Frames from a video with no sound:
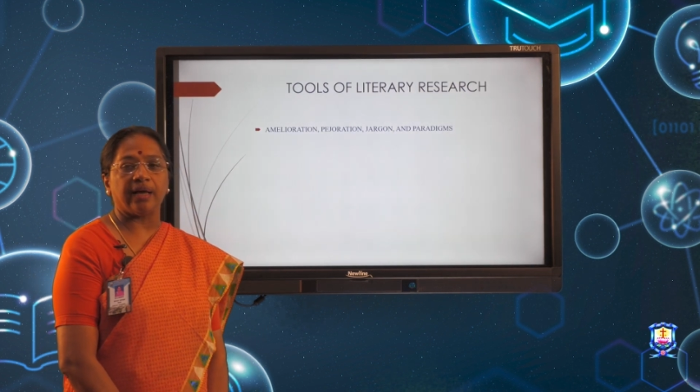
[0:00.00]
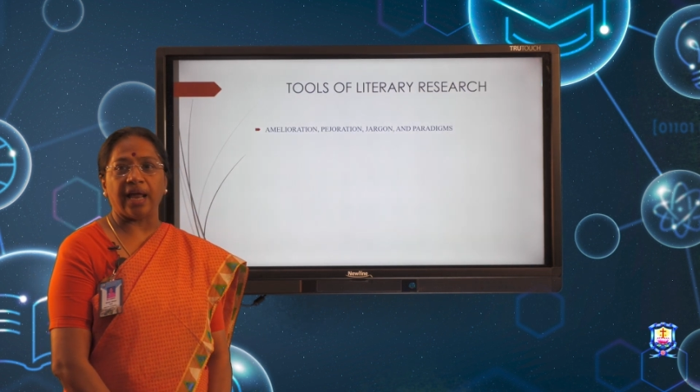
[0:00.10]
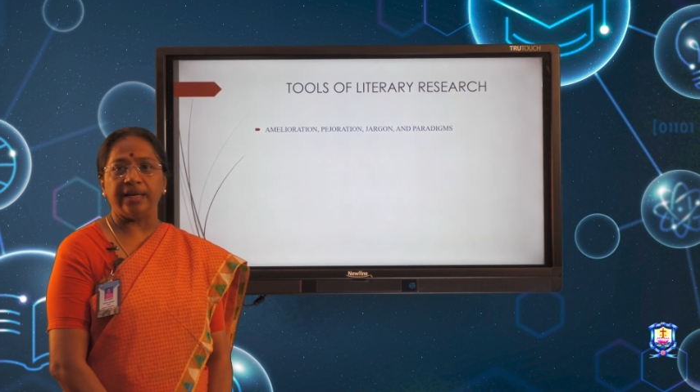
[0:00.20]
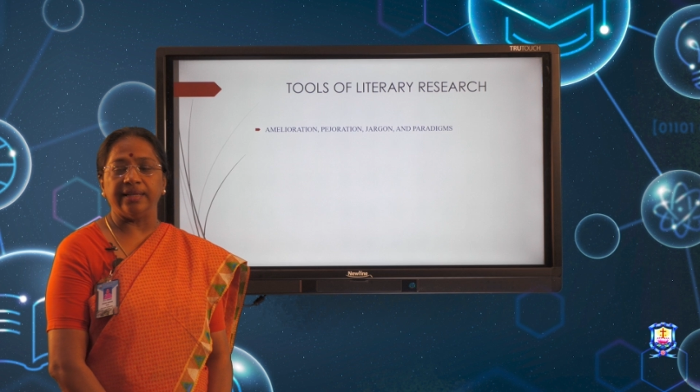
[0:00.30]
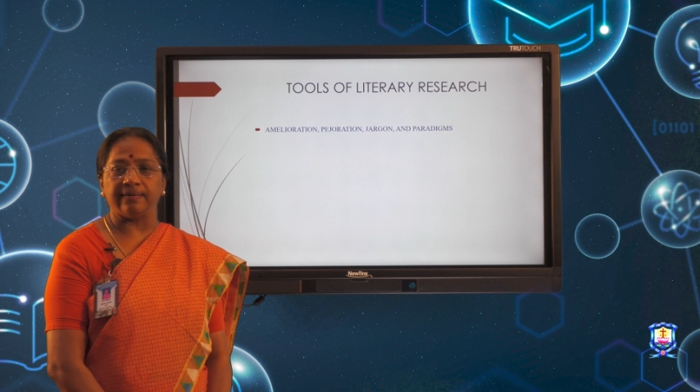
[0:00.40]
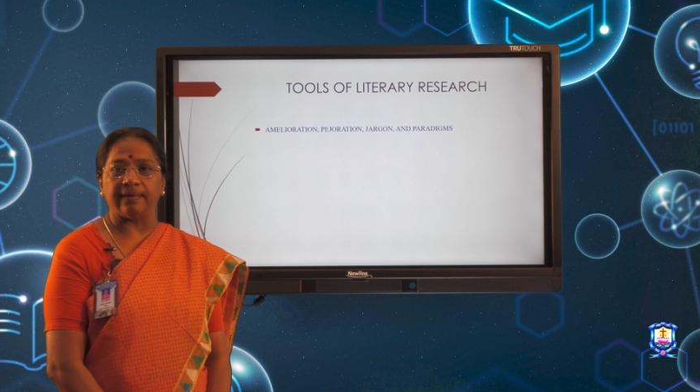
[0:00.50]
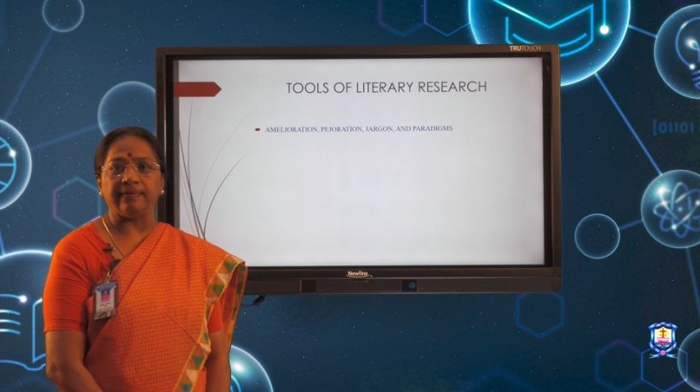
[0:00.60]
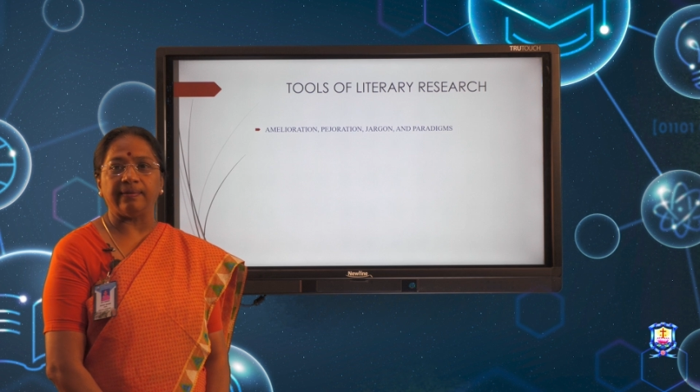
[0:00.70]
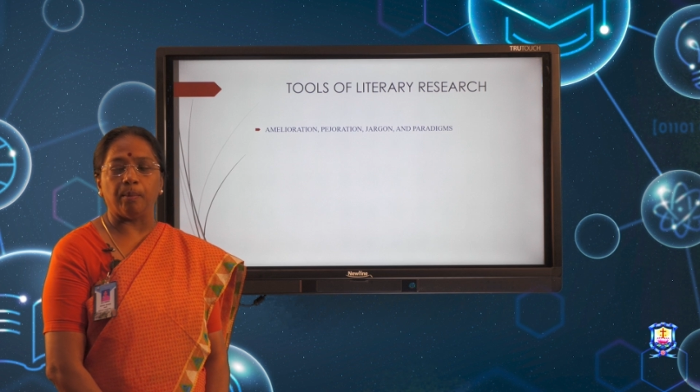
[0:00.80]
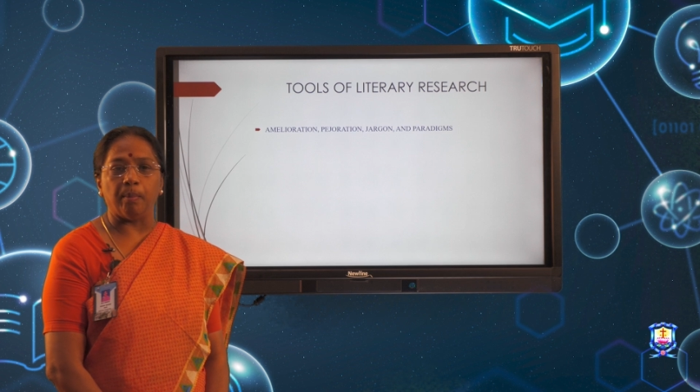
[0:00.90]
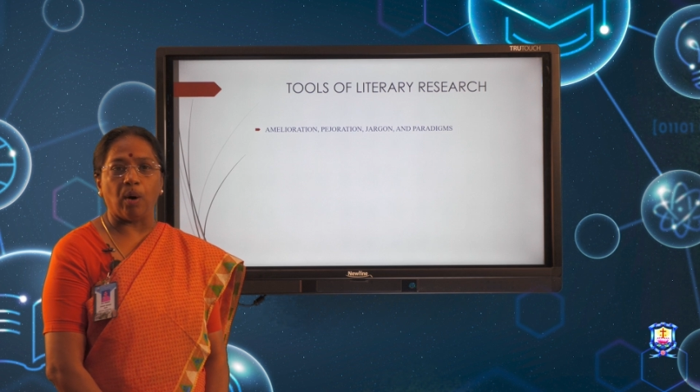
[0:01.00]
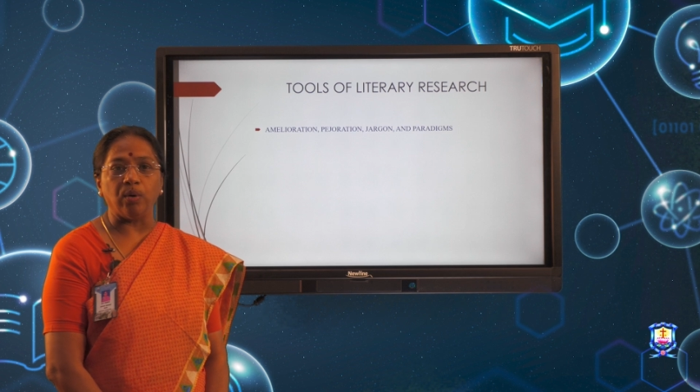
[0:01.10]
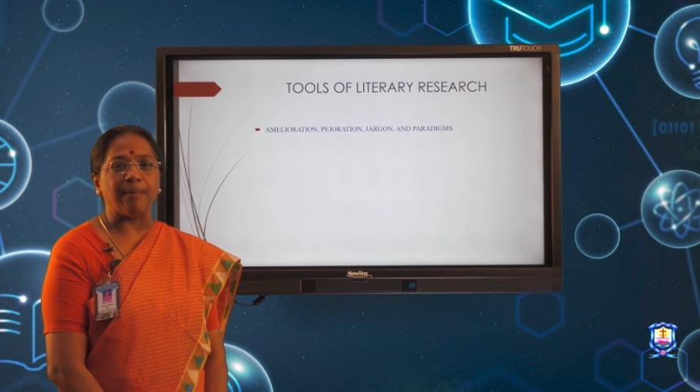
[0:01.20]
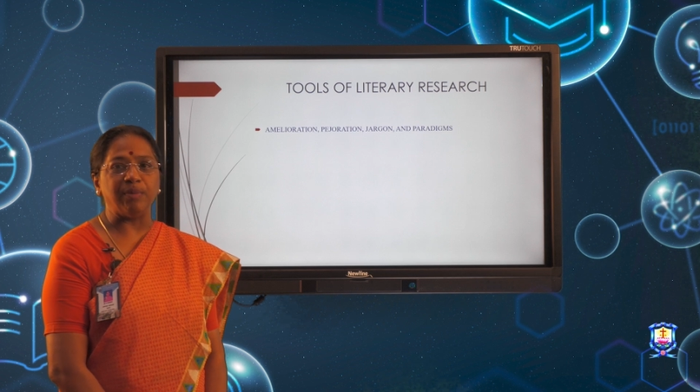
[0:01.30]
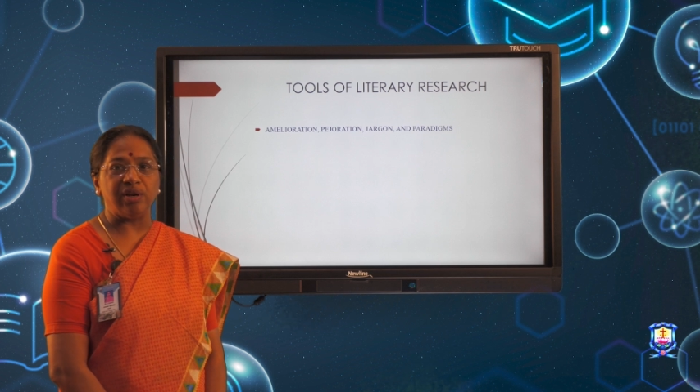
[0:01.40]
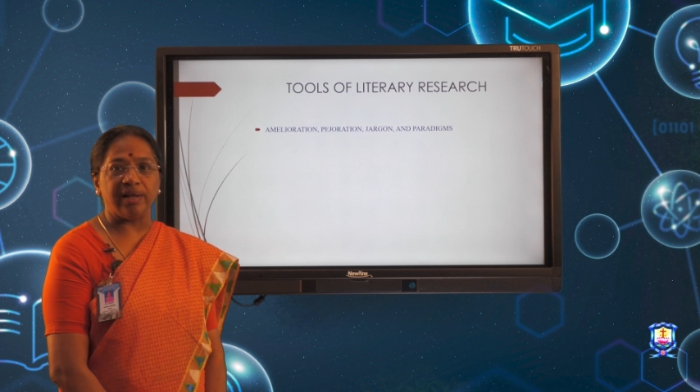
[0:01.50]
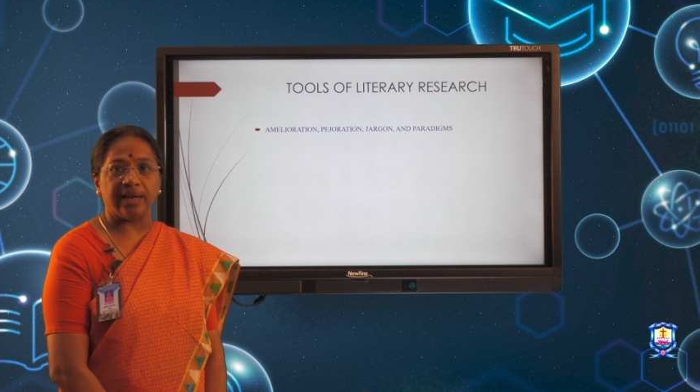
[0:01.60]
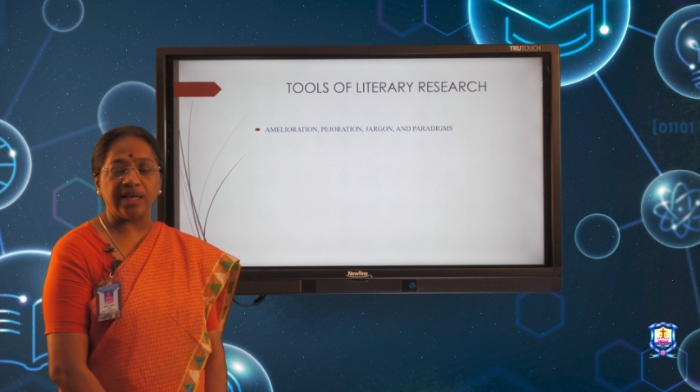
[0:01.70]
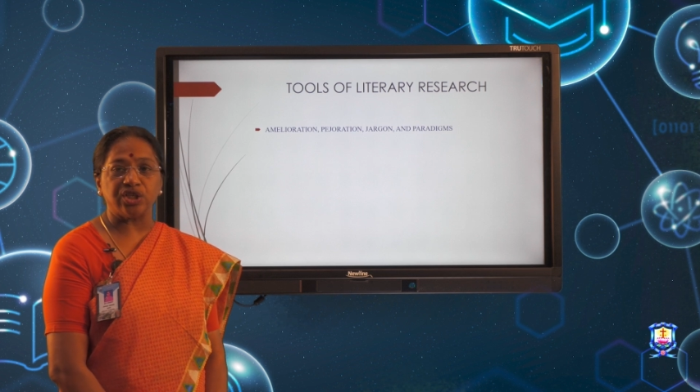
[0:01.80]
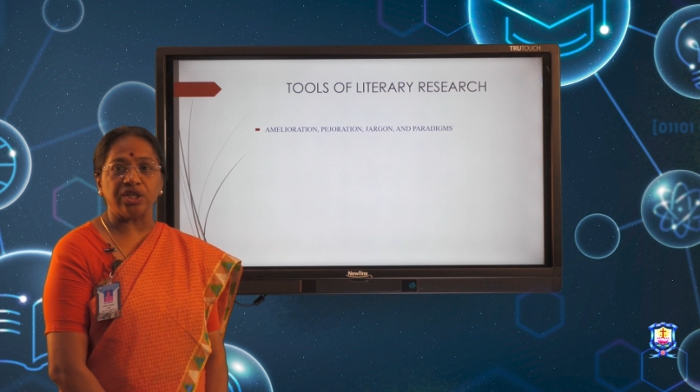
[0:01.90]
can discuss about
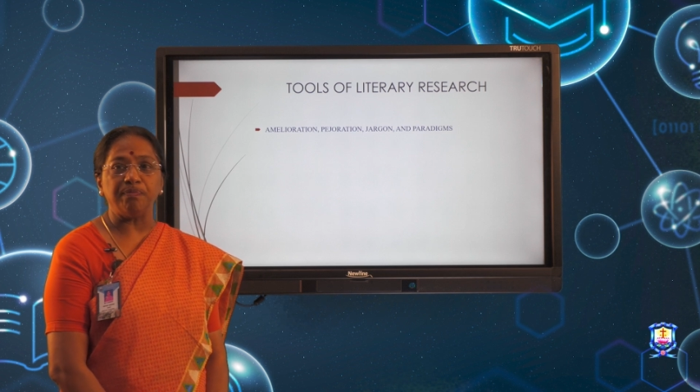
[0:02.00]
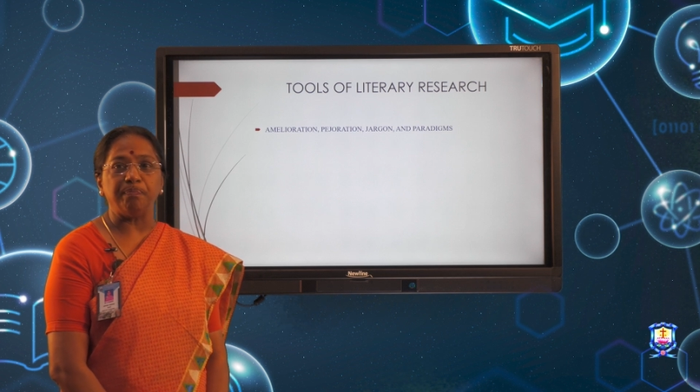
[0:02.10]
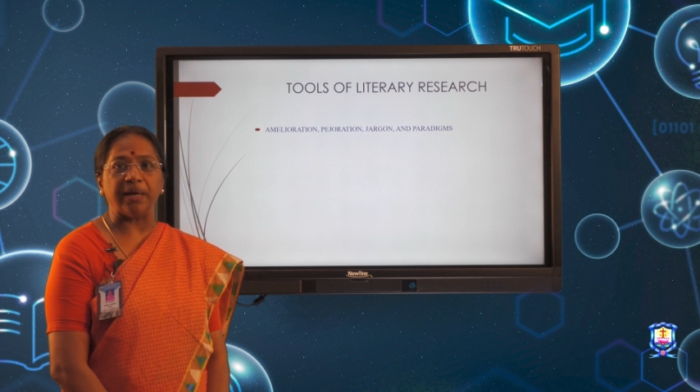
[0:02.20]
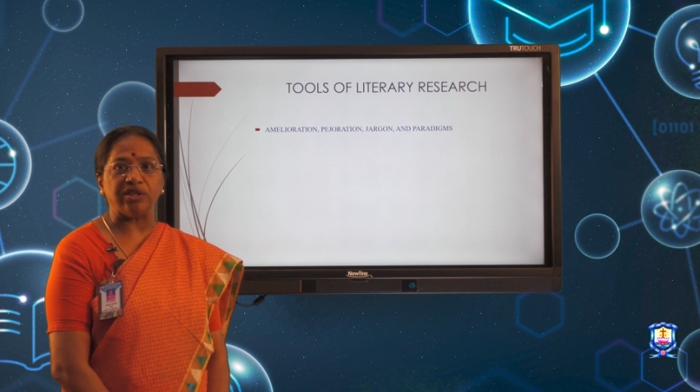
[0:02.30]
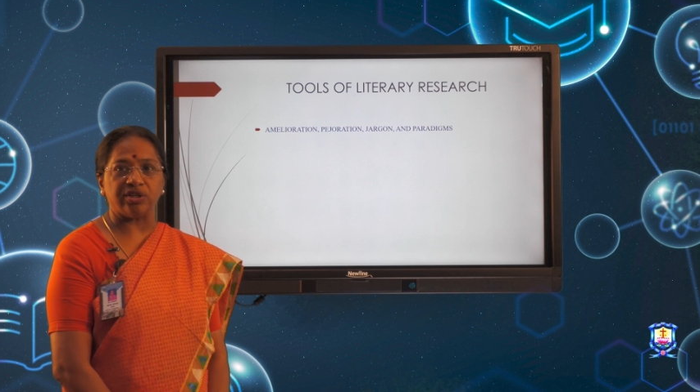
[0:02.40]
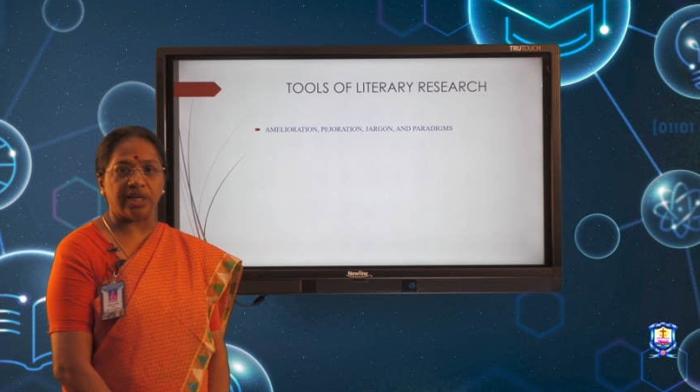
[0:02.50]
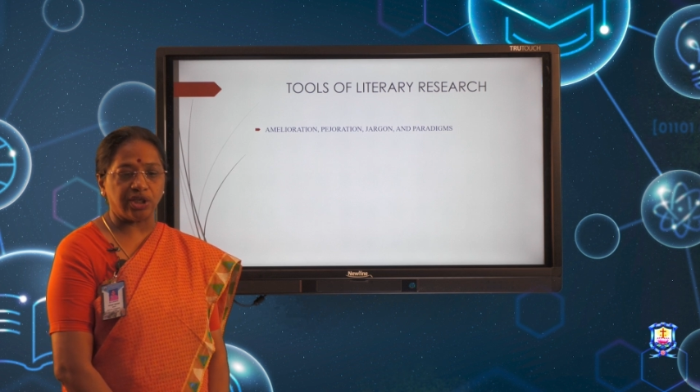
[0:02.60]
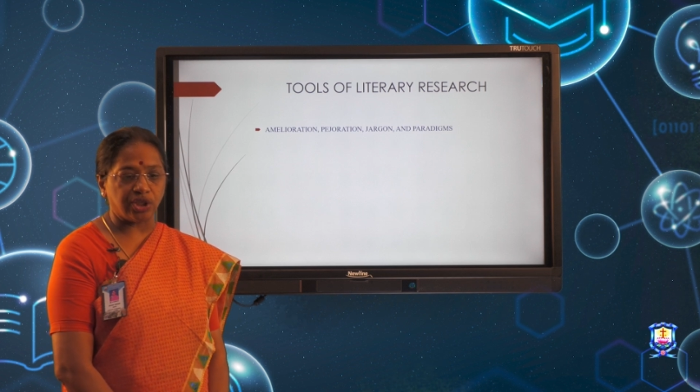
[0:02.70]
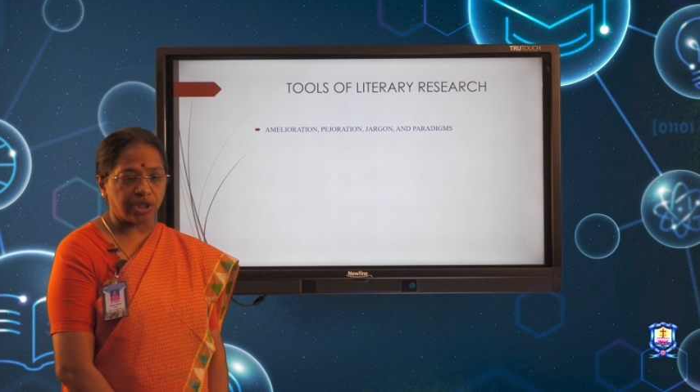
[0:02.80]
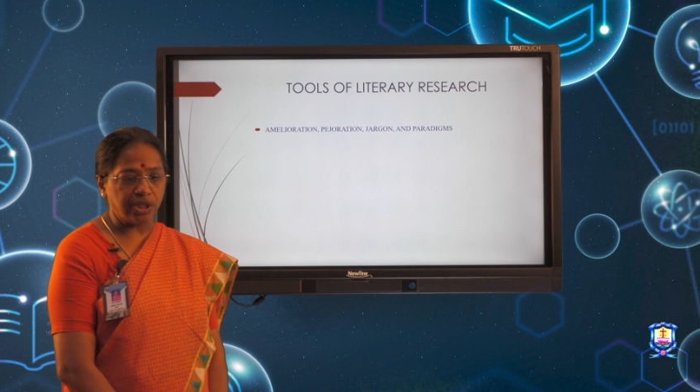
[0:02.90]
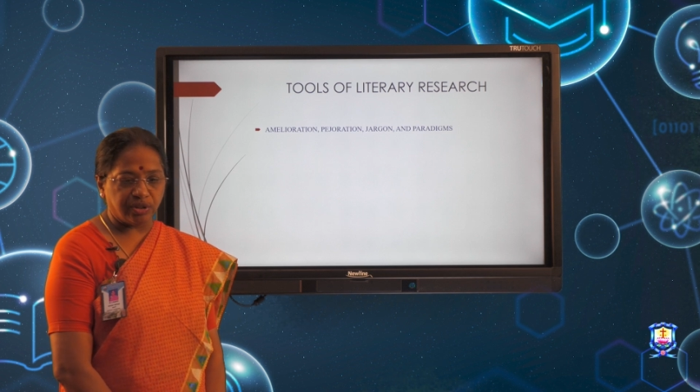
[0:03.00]
amelioration, pejoration,